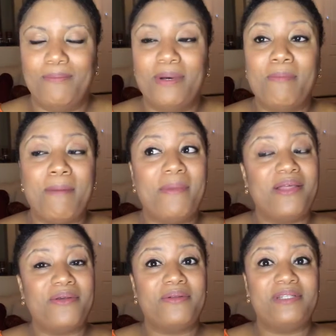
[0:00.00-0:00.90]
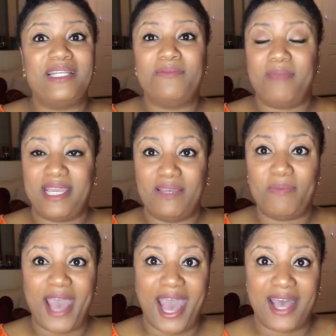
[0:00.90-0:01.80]
but my mother didn't make it
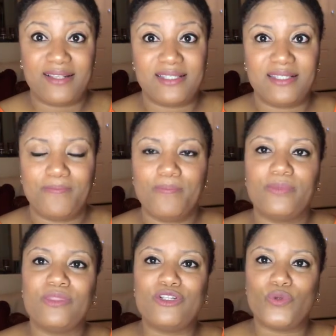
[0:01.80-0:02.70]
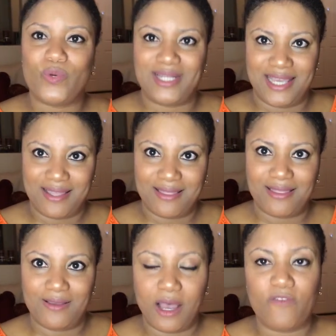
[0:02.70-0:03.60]
past the
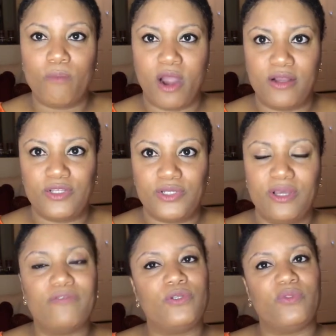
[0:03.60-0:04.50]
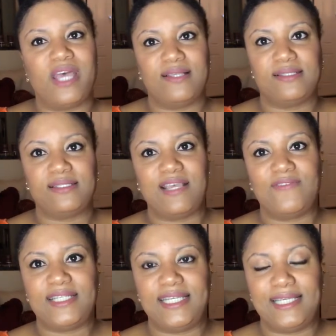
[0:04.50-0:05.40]
20th of March of
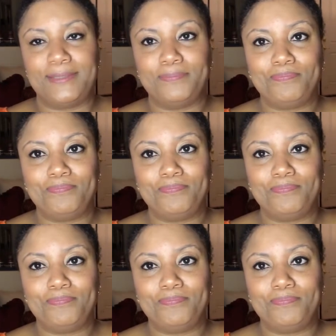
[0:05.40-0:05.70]
2017.